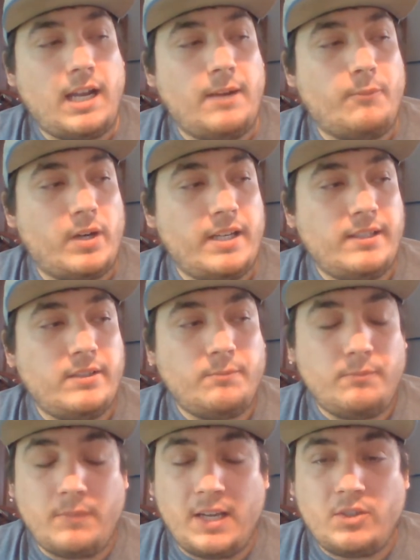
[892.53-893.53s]
I'm
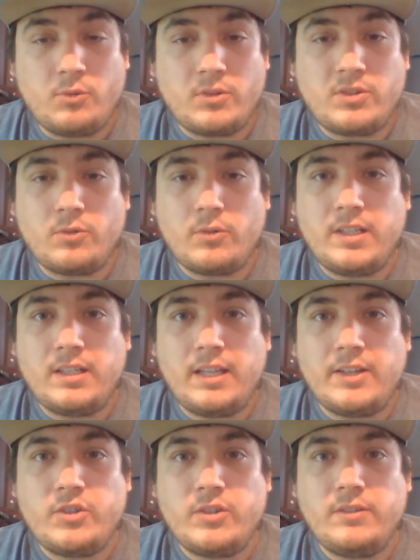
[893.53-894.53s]
writing my short story
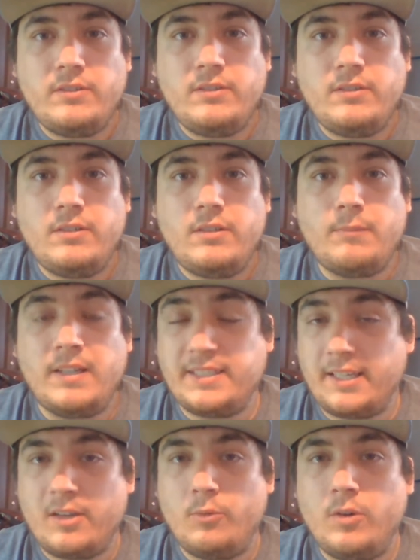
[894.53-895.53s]
collection, my
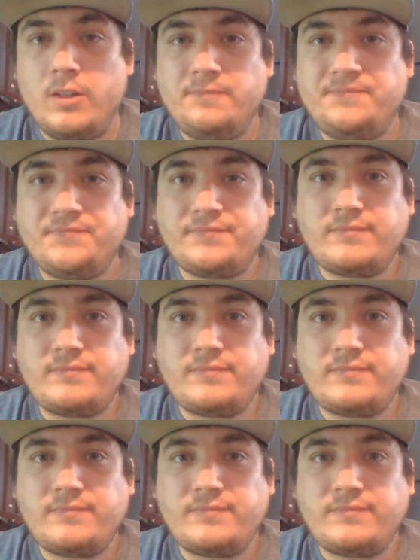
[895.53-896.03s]
second one.